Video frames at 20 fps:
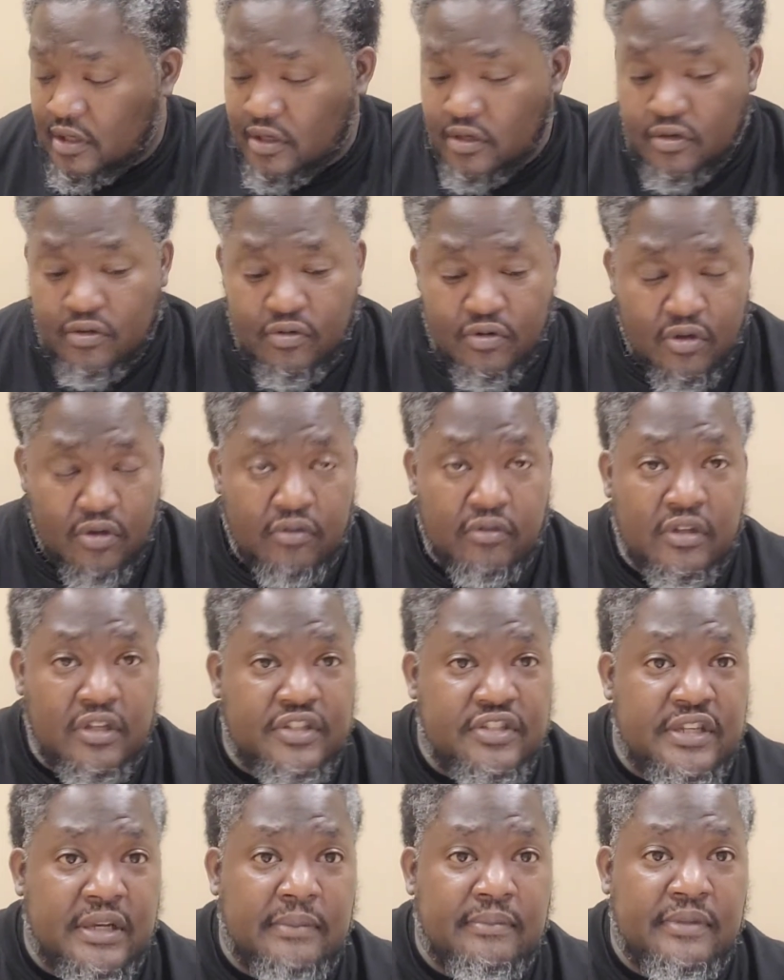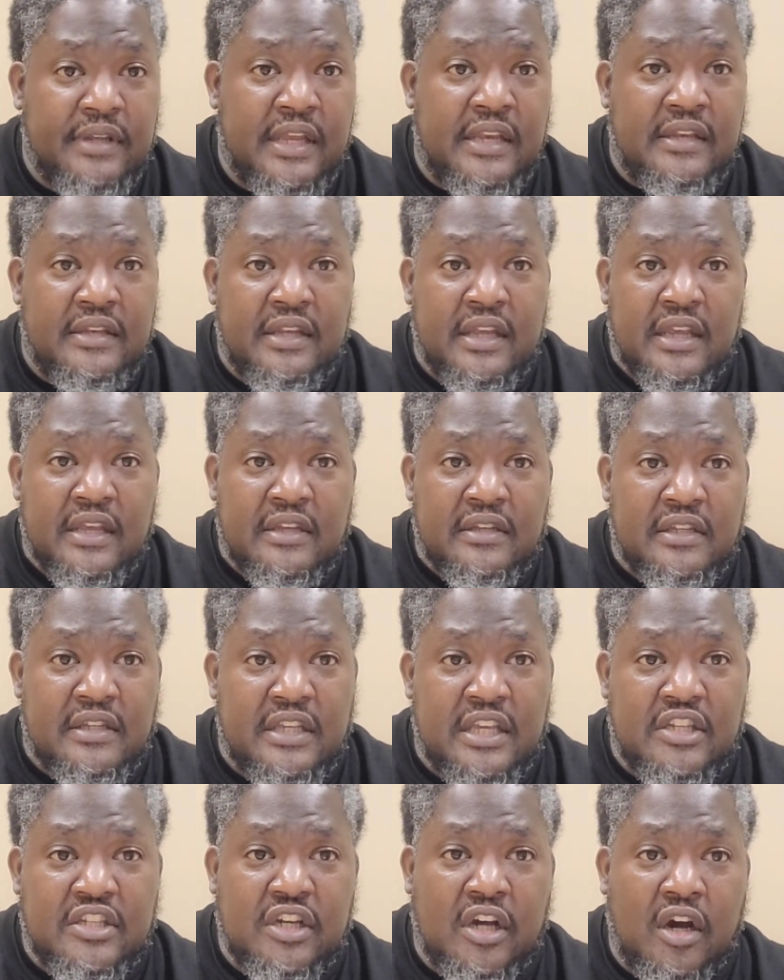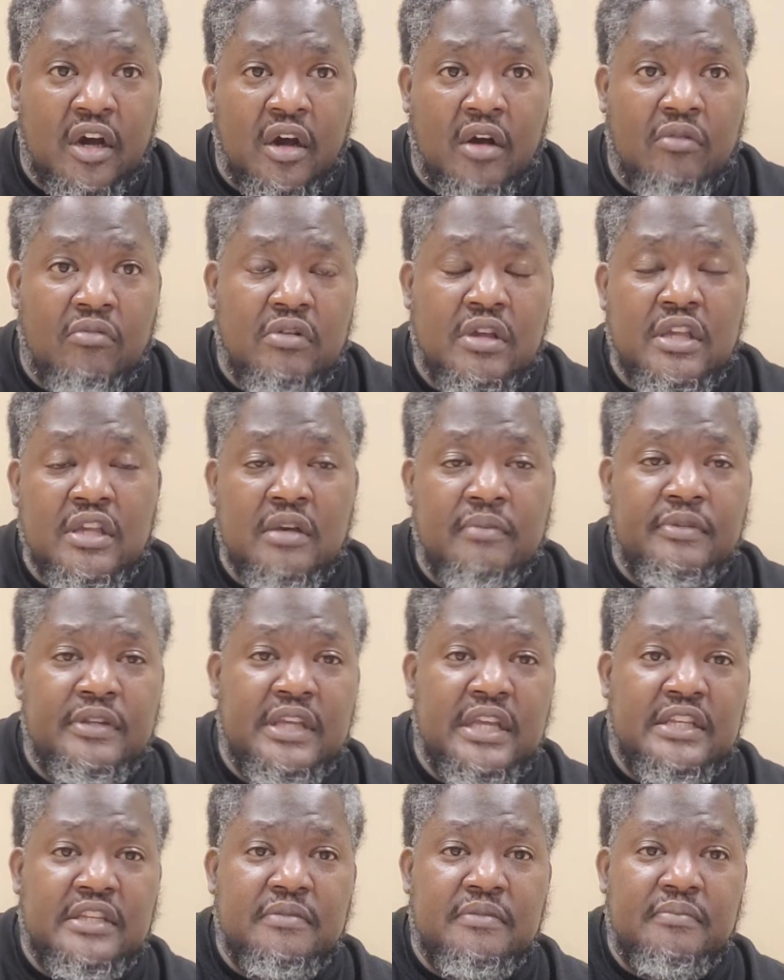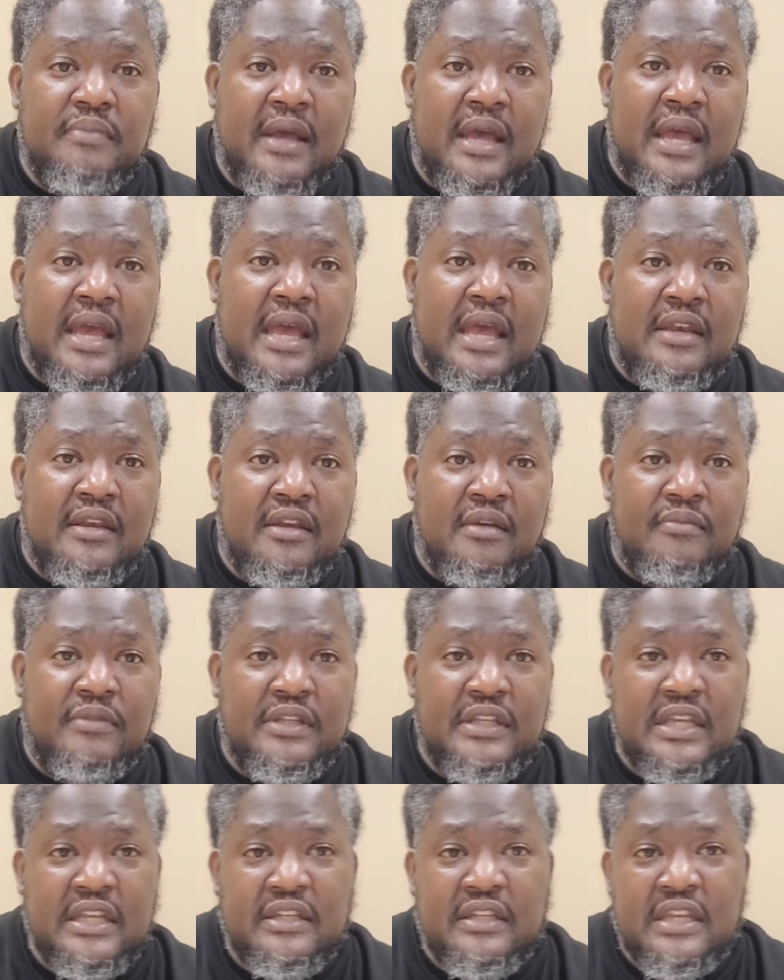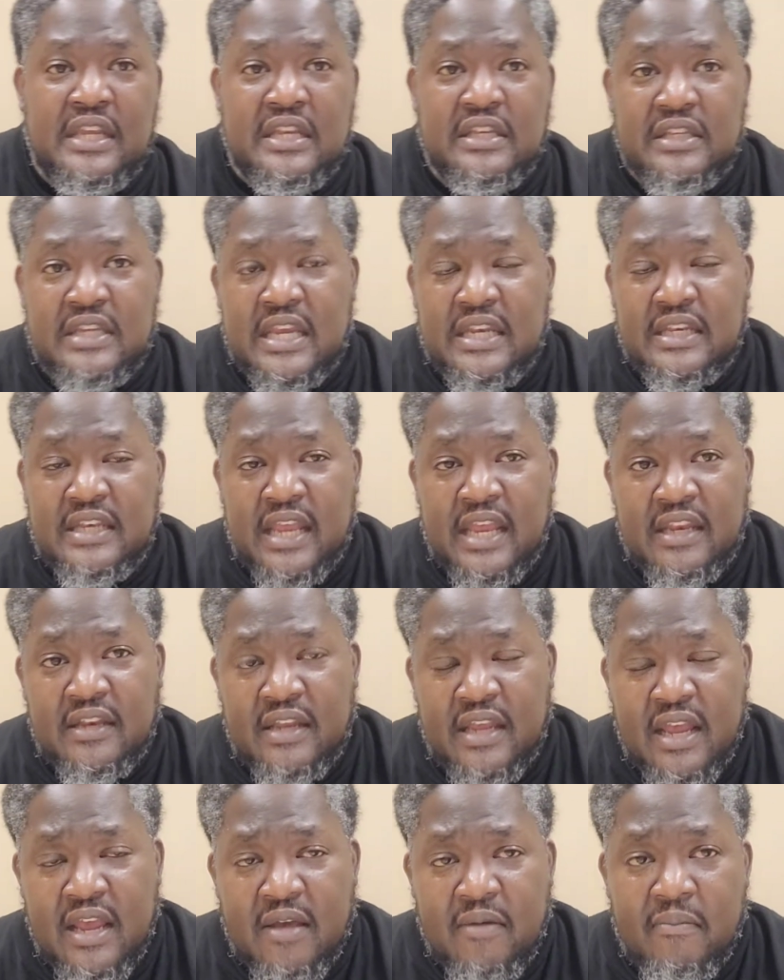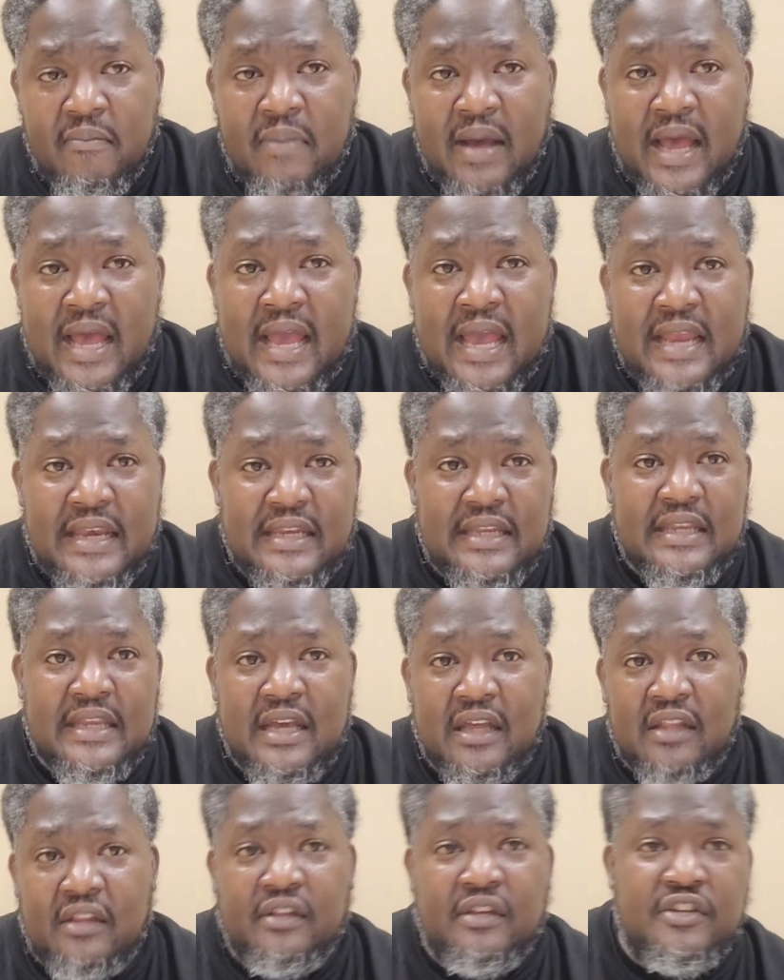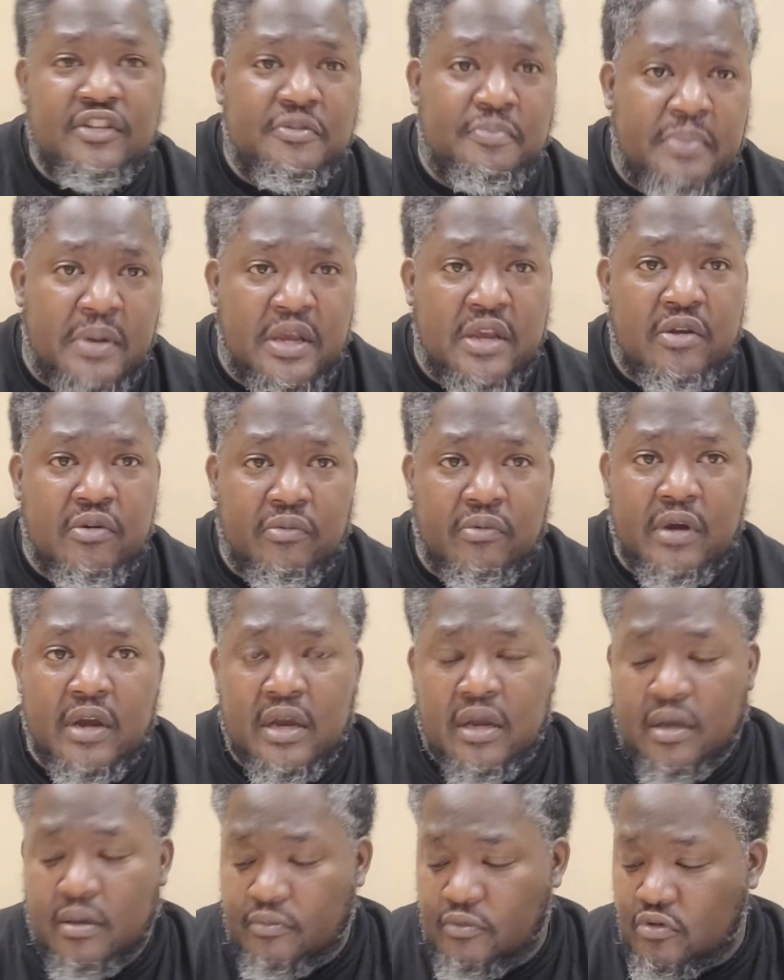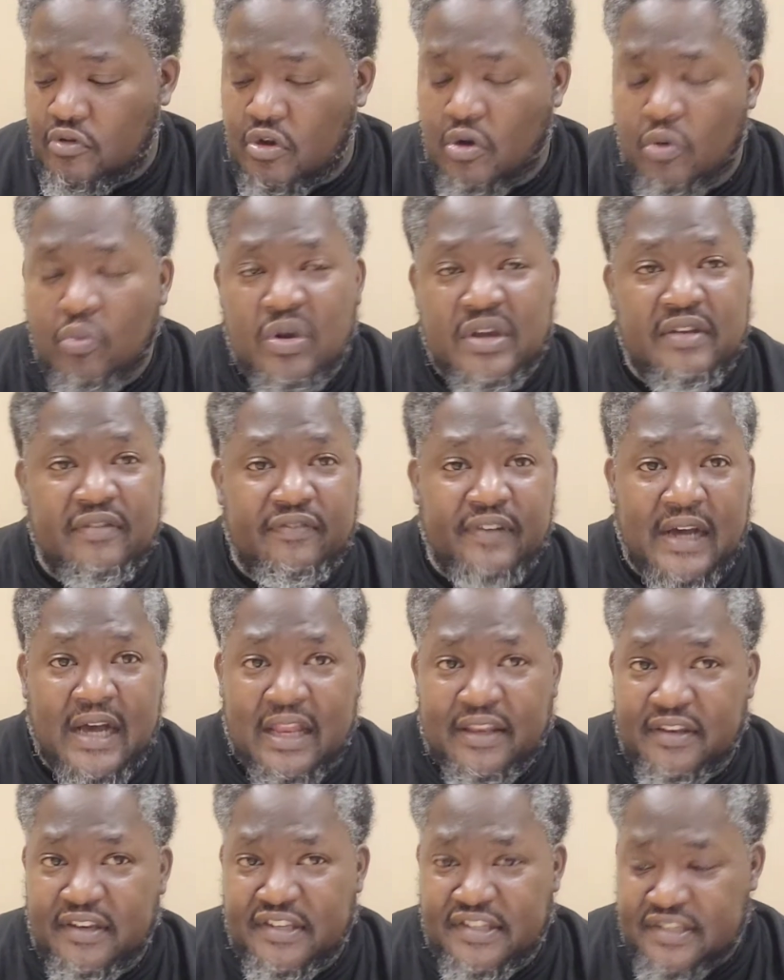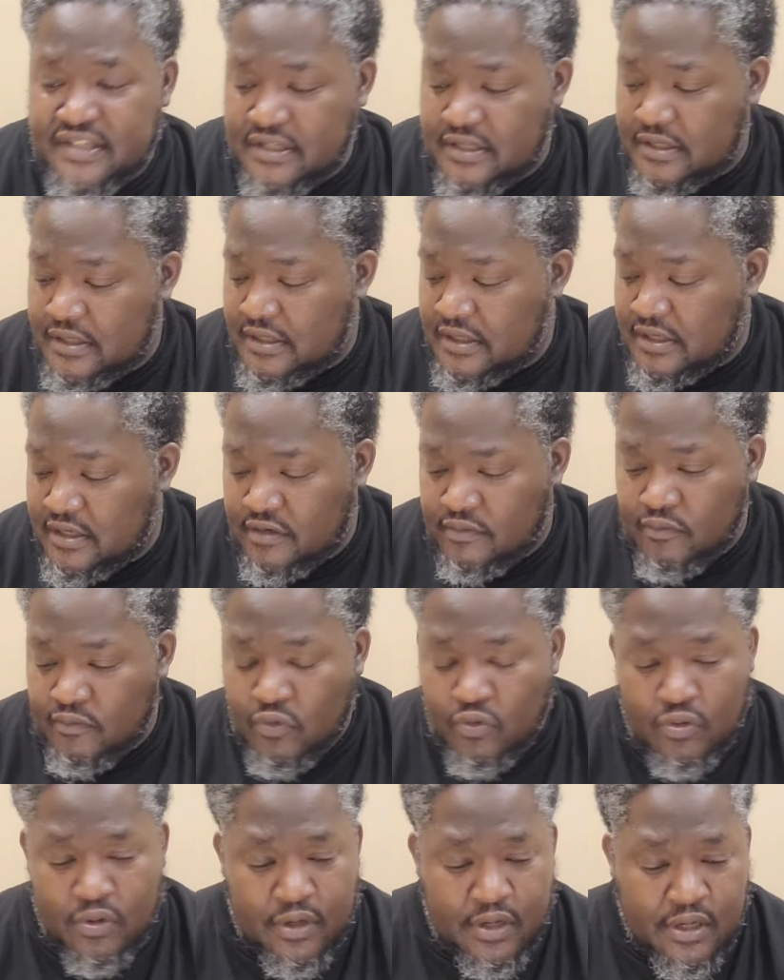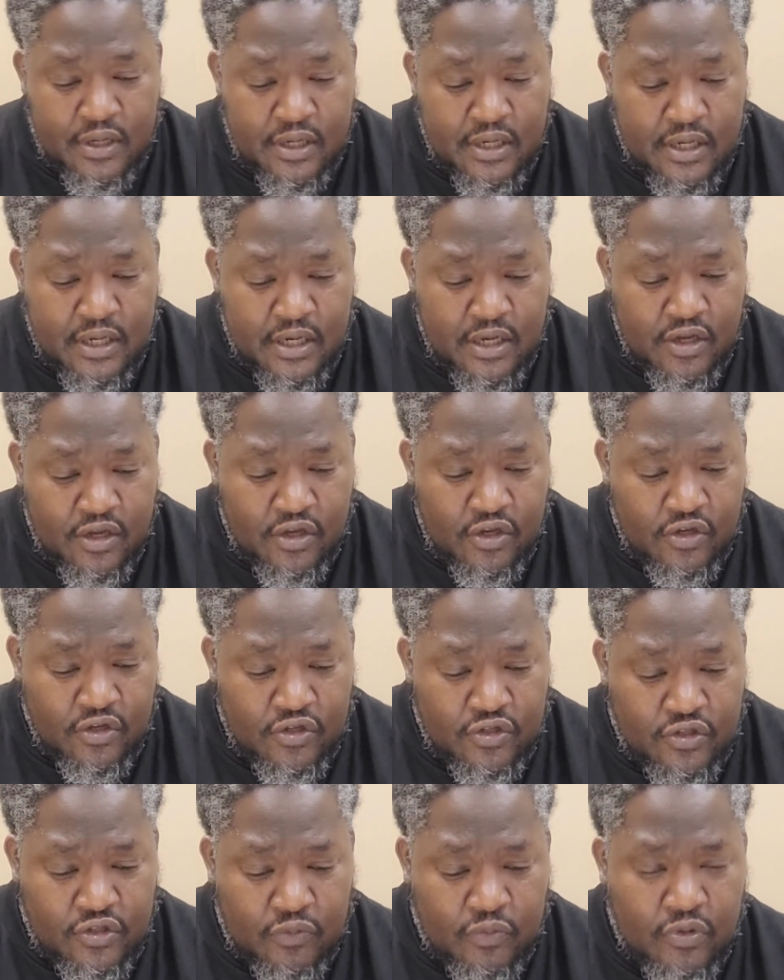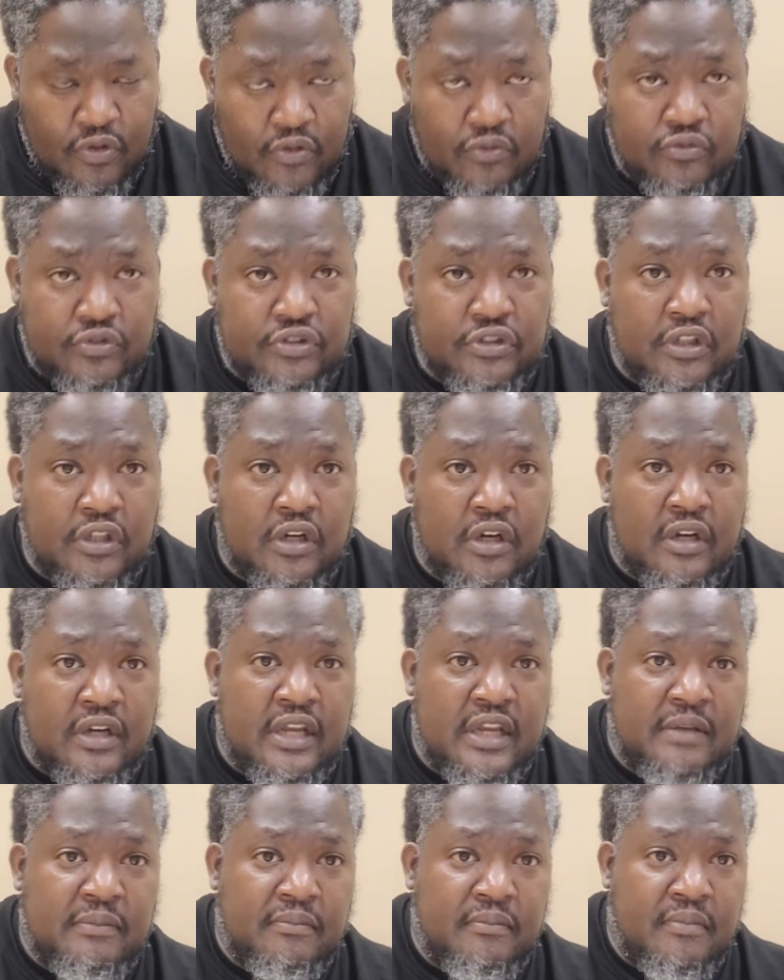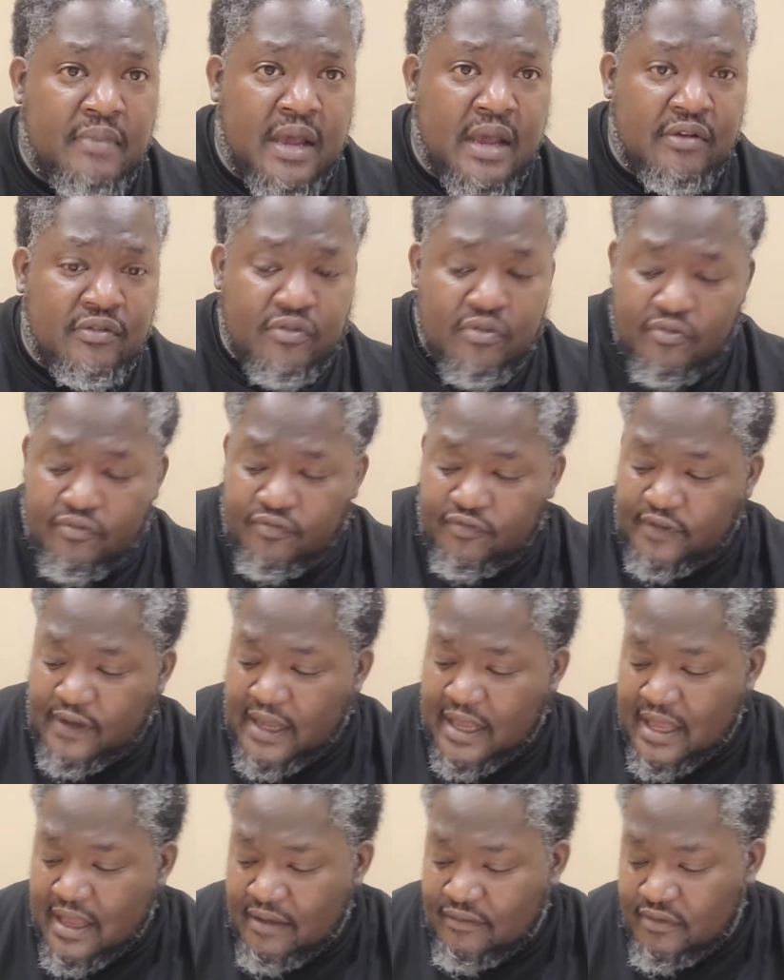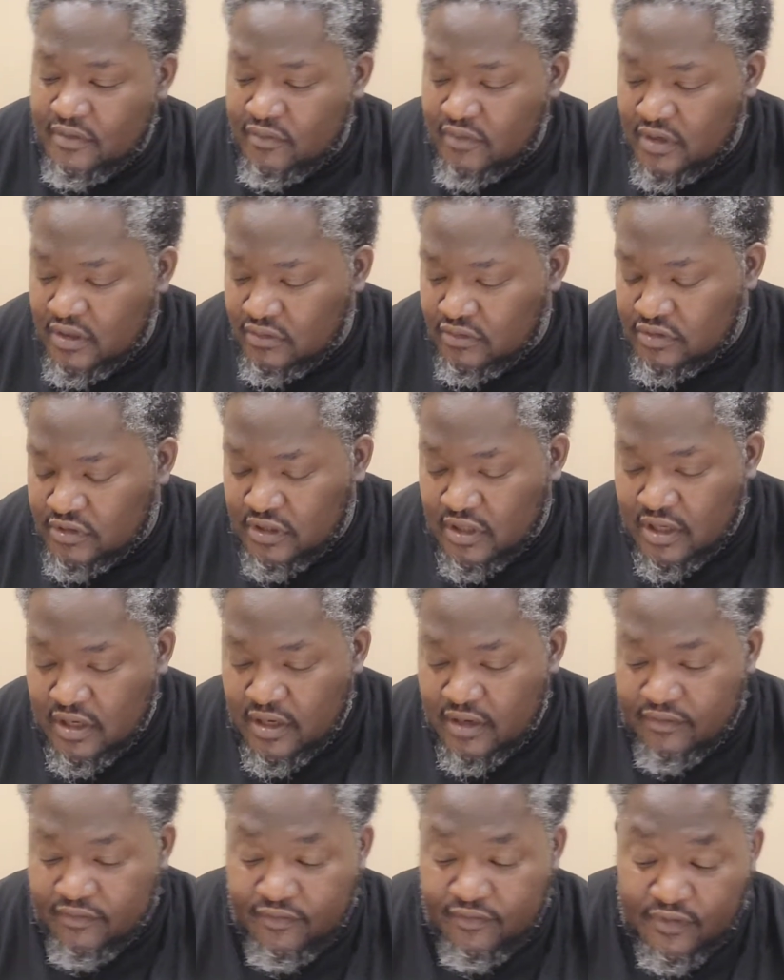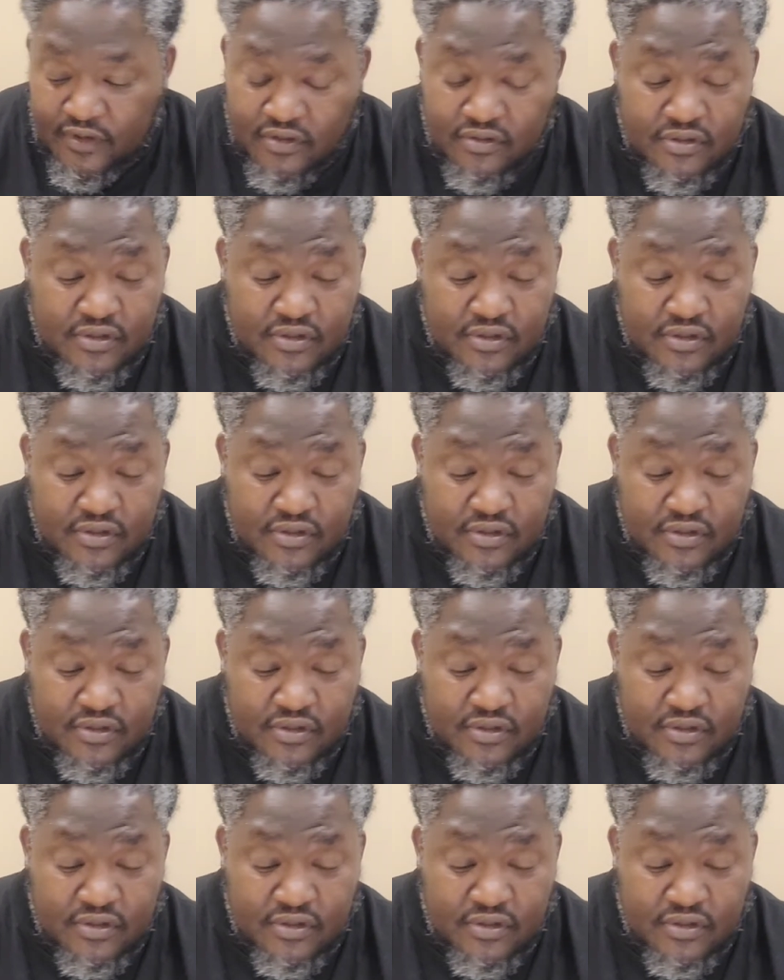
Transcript: You know, a little something to get your heart way up, to get your mind up, to get that mind together in the spirit realm, you know, with the Father and the Son this morning. So we're going to start at Matthew 5, and we're going to start at verse